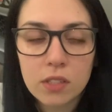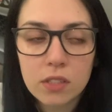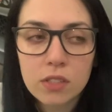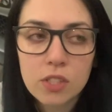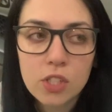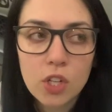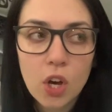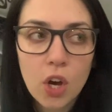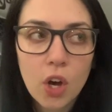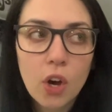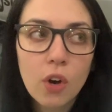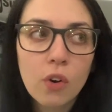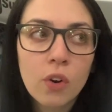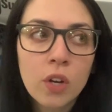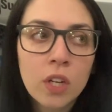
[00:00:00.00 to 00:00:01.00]

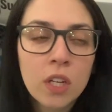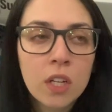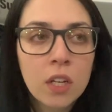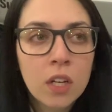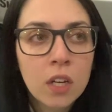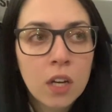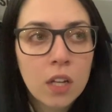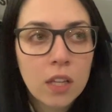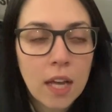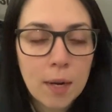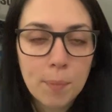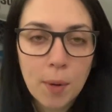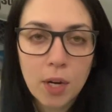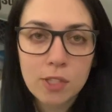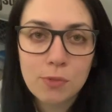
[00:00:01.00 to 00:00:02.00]
So a lot
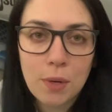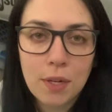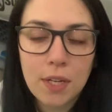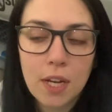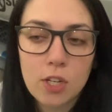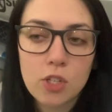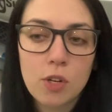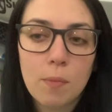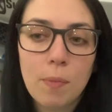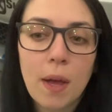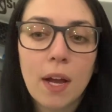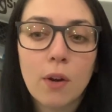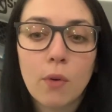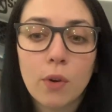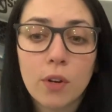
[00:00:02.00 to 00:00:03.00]
of parts are on national
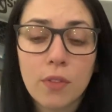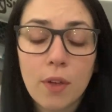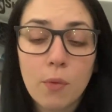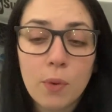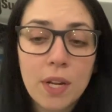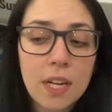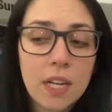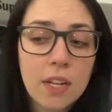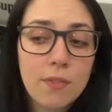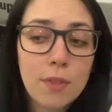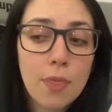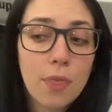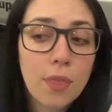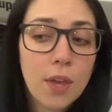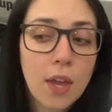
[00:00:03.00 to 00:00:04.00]
back order that we didn't even
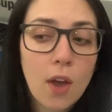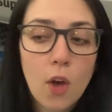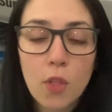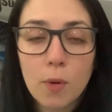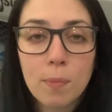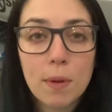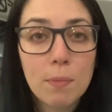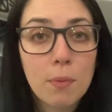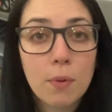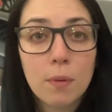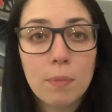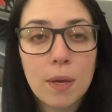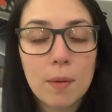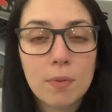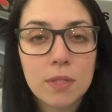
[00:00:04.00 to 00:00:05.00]
think other people would
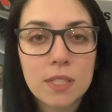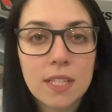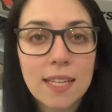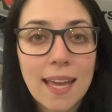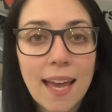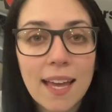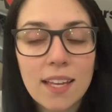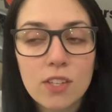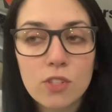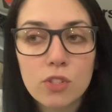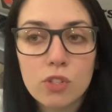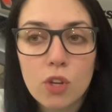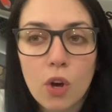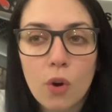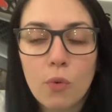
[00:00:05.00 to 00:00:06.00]
be able to get,
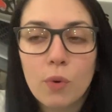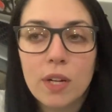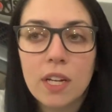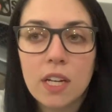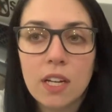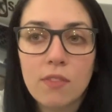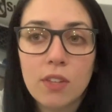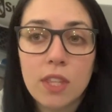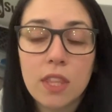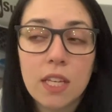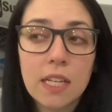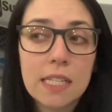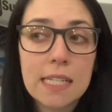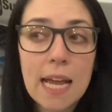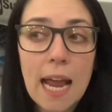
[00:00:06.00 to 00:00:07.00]
so we didn't even
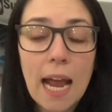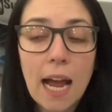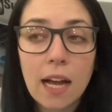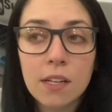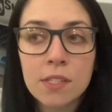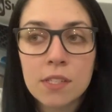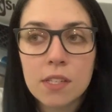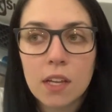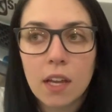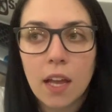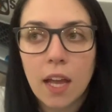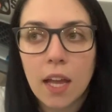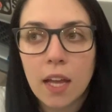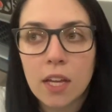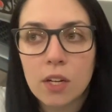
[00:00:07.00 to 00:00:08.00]
think to ask,
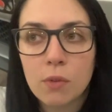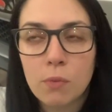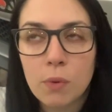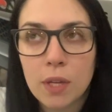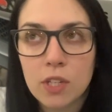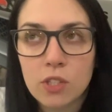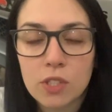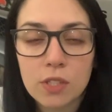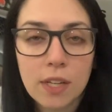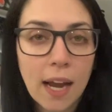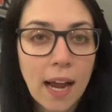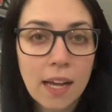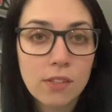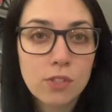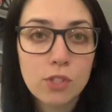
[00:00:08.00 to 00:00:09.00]
and we just
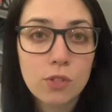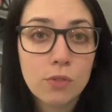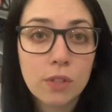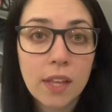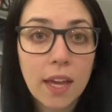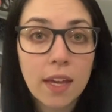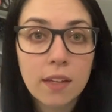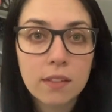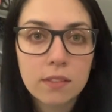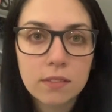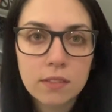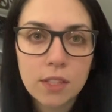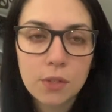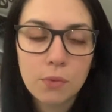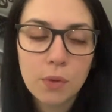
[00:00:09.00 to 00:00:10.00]
asked too late,
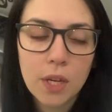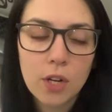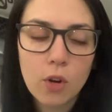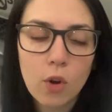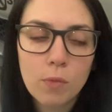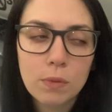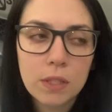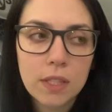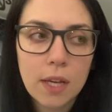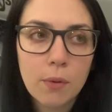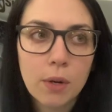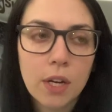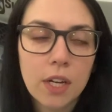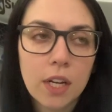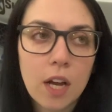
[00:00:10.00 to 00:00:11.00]
and we had hoped that they
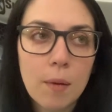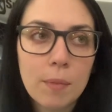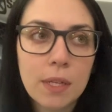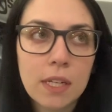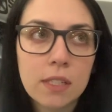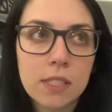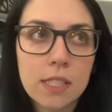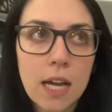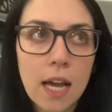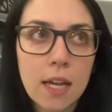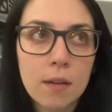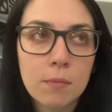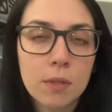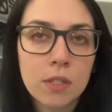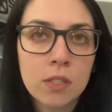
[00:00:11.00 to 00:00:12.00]
were going to come in on
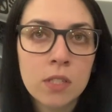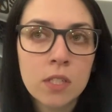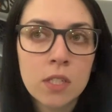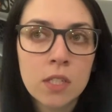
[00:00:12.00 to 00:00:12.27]
time, and